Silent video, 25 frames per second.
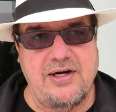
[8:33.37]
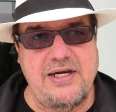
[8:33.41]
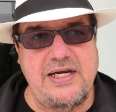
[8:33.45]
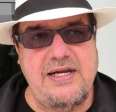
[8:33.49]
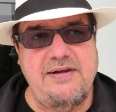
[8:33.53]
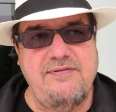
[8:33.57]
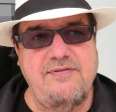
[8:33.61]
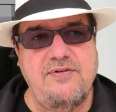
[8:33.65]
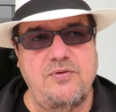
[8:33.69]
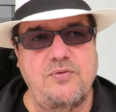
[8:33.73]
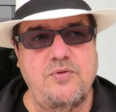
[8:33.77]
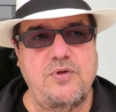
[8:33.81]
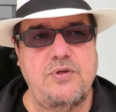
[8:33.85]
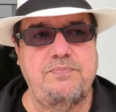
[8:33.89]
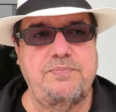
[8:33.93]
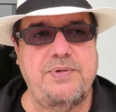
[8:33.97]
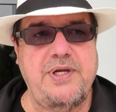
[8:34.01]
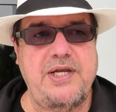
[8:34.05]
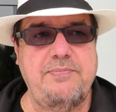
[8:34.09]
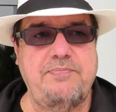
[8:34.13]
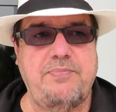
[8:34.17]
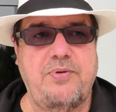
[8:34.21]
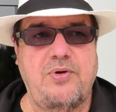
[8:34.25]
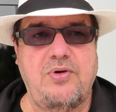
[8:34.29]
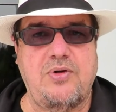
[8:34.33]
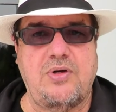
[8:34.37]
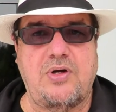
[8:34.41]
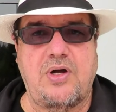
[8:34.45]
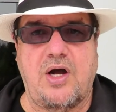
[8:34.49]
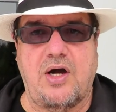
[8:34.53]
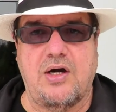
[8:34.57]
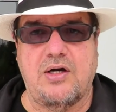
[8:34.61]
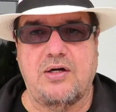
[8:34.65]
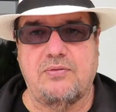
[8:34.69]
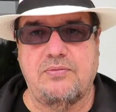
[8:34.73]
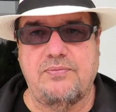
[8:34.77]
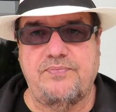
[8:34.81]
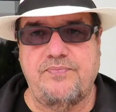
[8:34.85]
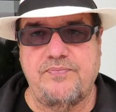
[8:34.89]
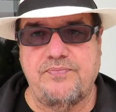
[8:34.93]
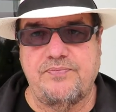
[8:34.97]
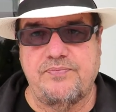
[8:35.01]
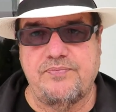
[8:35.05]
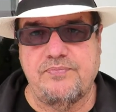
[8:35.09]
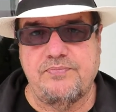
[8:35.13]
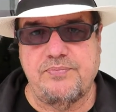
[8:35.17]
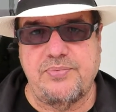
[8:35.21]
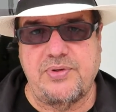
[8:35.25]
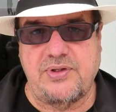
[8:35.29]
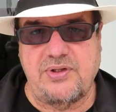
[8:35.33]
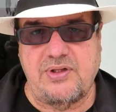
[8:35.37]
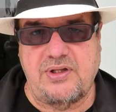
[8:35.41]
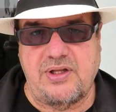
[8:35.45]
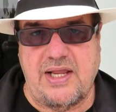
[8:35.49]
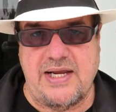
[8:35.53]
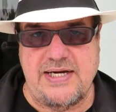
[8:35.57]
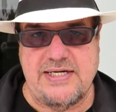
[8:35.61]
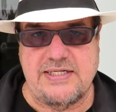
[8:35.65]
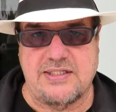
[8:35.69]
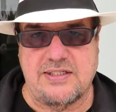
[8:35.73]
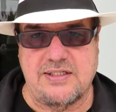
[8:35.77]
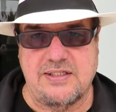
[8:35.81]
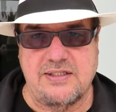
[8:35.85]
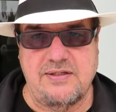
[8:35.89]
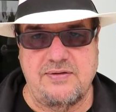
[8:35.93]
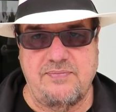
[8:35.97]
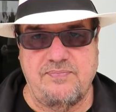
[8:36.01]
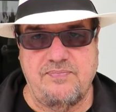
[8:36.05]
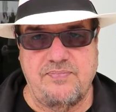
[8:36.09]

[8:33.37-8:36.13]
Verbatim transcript: Even when people are polite